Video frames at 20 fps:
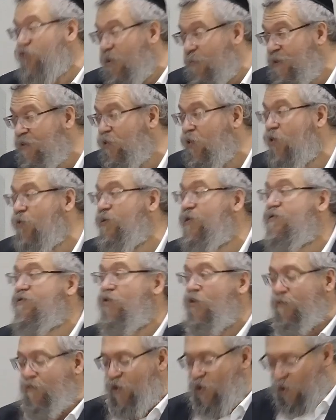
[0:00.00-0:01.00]
Equals
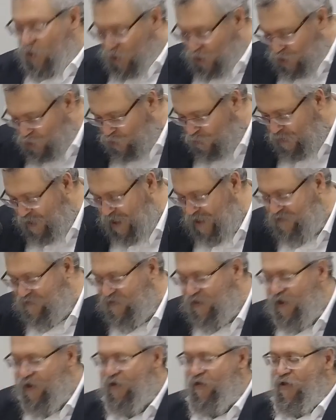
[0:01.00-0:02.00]
zero.
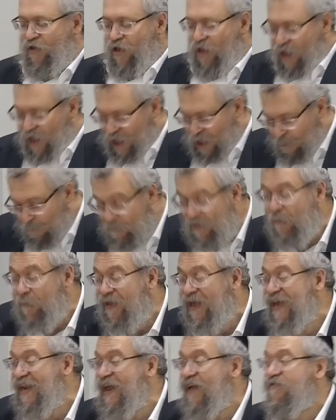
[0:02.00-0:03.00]
Because
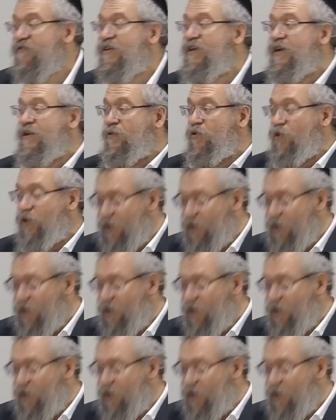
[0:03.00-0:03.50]
to an infinite